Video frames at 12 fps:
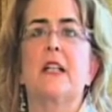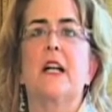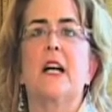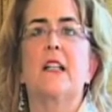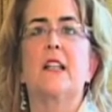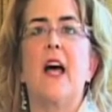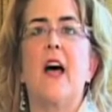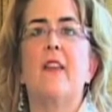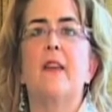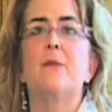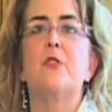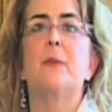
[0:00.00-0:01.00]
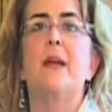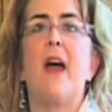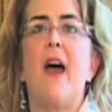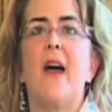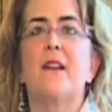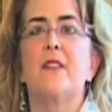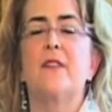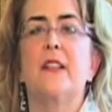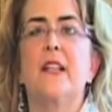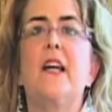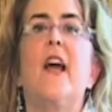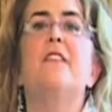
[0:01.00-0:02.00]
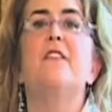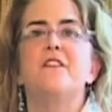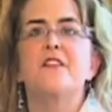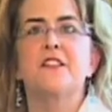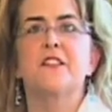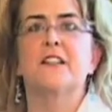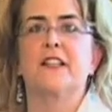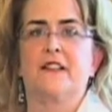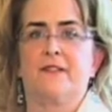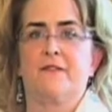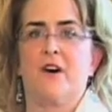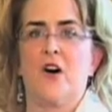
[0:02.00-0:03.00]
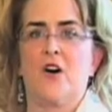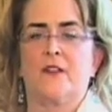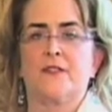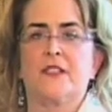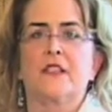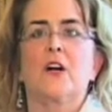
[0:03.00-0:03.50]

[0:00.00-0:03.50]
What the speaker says: Allow them to be actively and physically involved.